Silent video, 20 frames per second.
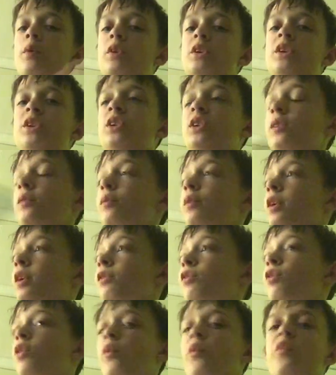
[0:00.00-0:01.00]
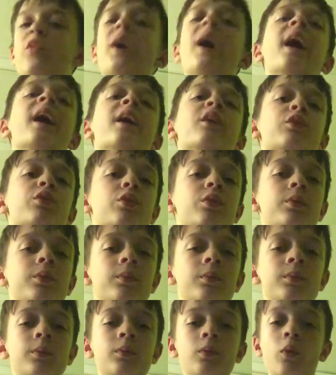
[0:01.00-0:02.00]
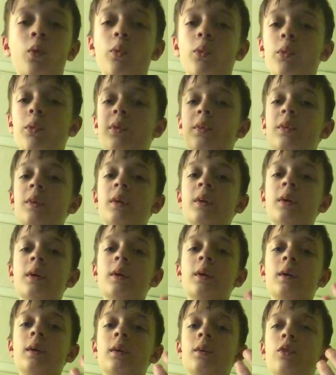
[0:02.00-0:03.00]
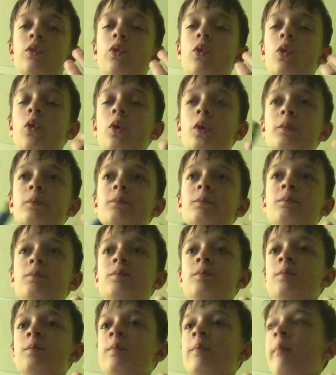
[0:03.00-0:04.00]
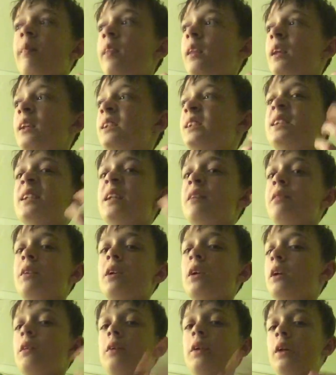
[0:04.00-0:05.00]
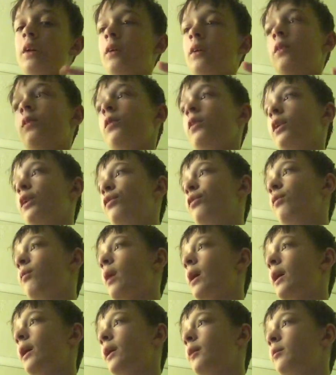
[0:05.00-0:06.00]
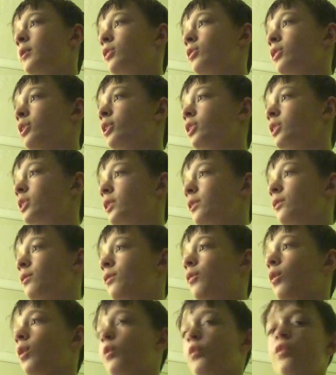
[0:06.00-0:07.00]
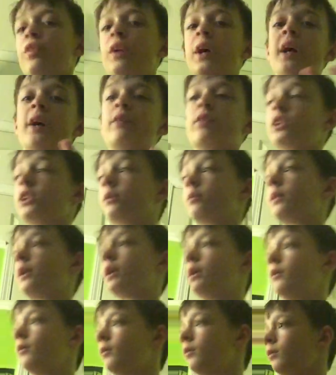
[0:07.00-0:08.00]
using Form 5 or Form 7, I don't know. If my enemies were using Form 5 or something,